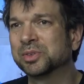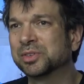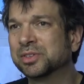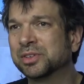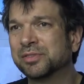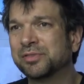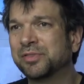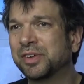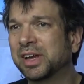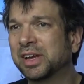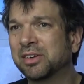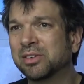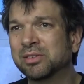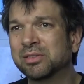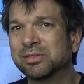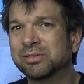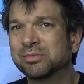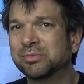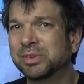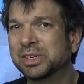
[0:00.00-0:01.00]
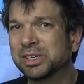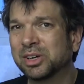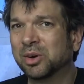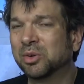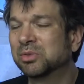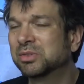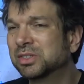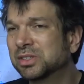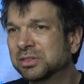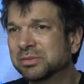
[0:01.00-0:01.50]
Wars to fail. We
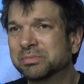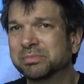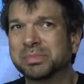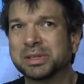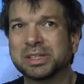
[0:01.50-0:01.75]
don't.